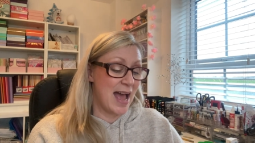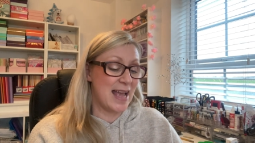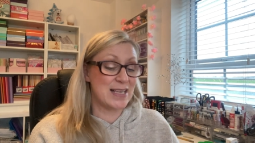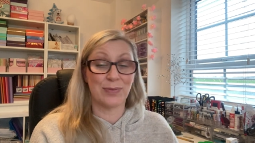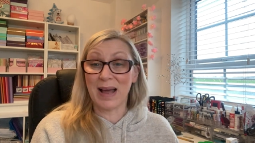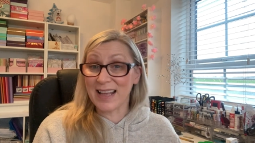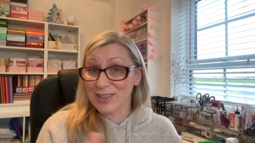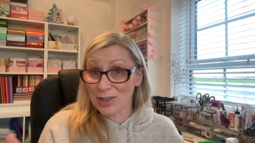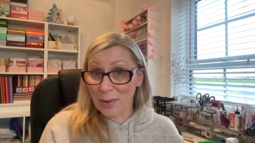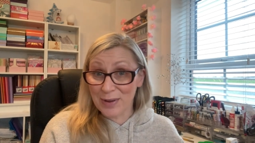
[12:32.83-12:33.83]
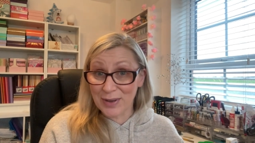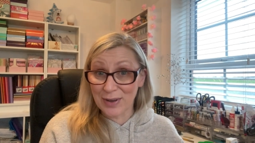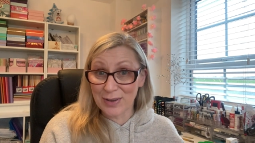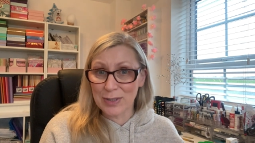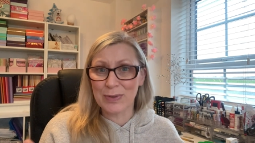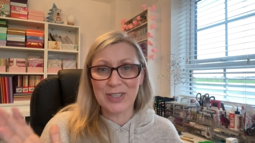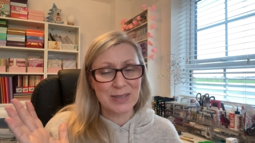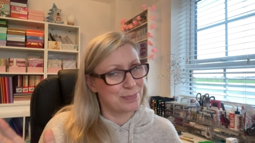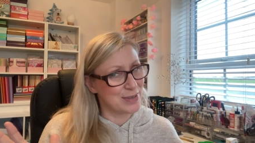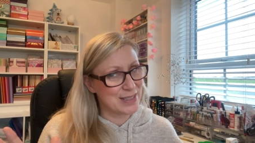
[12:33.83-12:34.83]
It's from Anatomicals, which
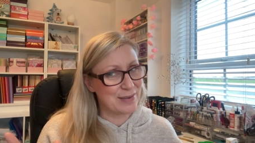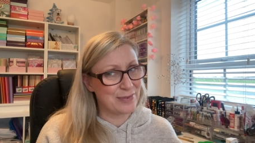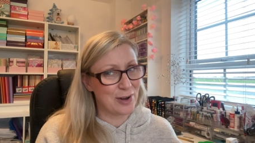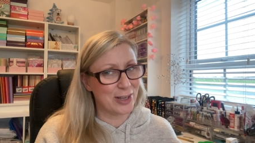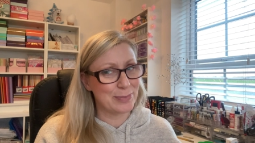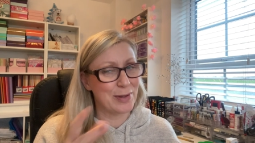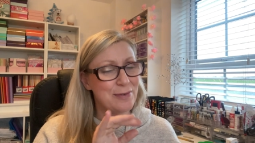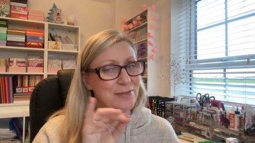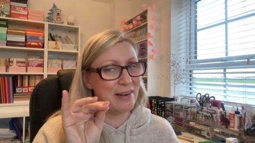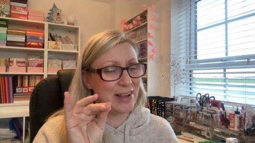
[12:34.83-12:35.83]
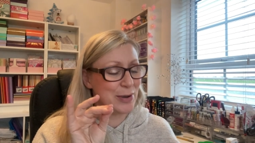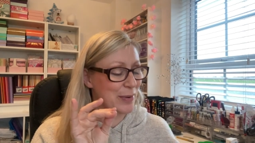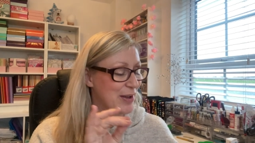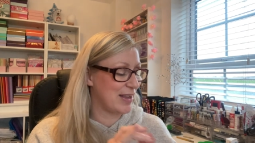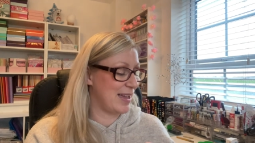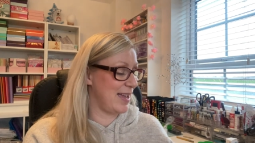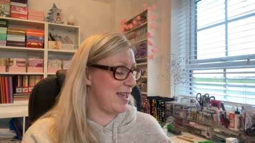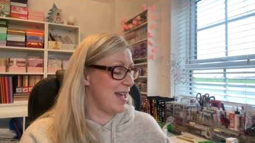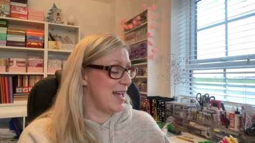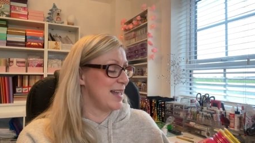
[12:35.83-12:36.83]
is pretty affordable, very
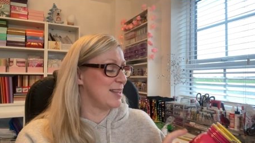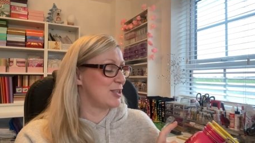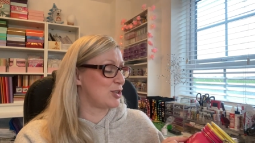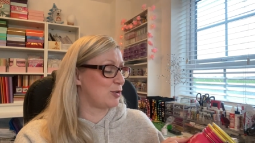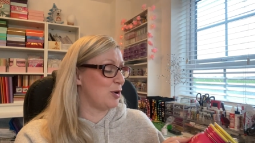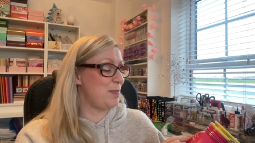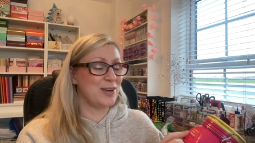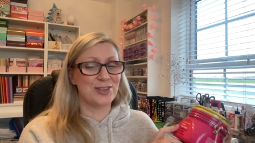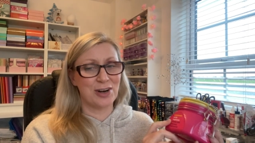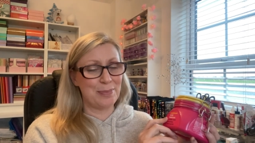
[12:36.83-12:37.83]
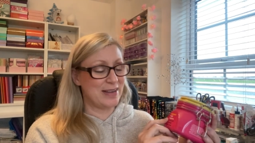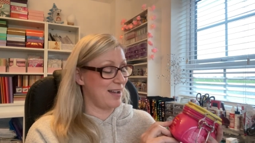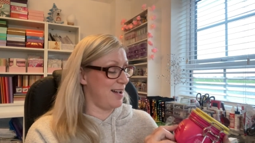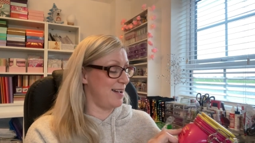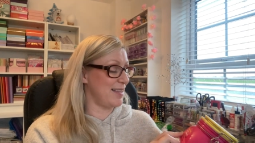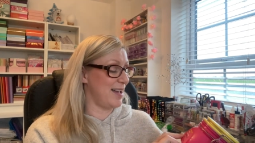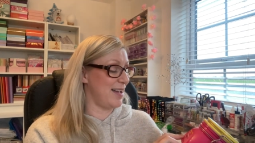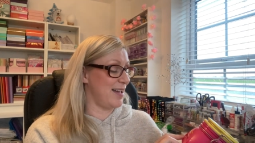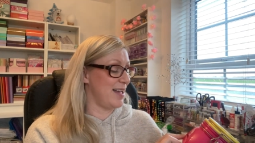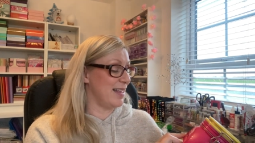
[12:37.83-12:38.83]
quirky. The Scrub
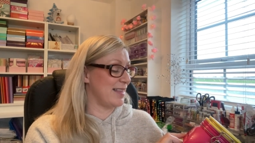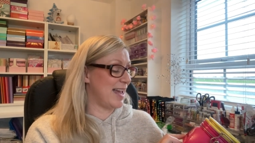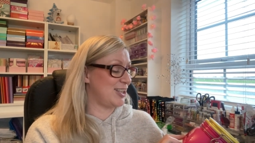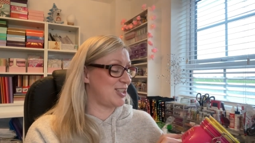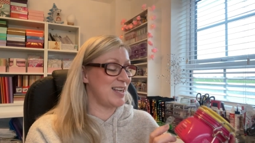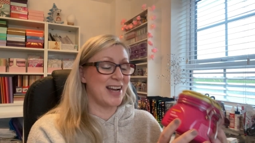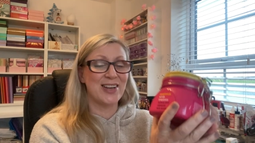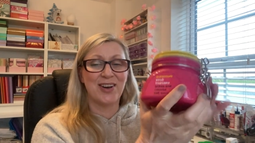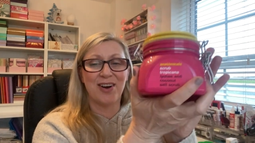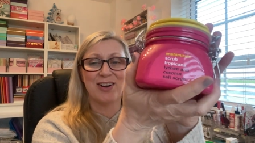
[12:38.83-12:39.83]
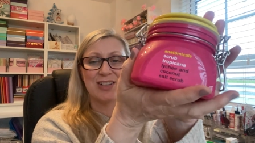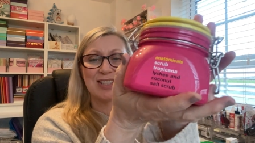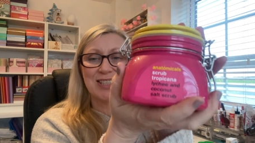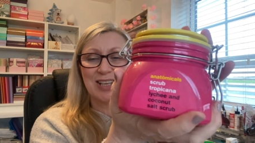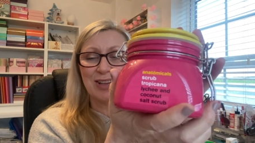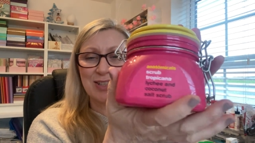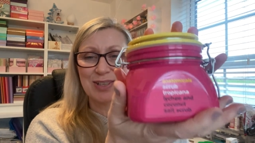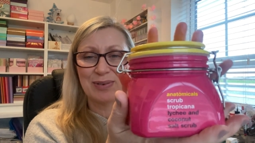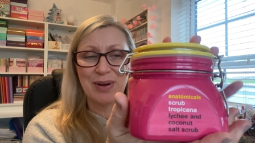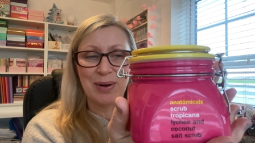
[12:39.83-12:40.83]
Tropicana Lychee and Coconut Salt
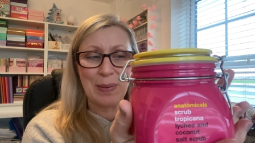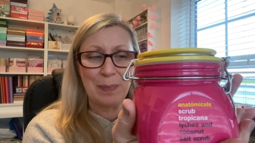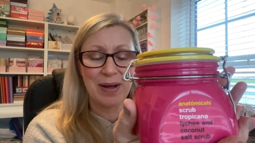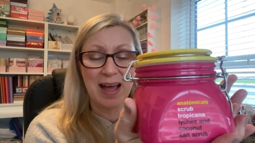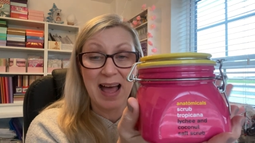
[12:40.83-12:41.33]
Scrub.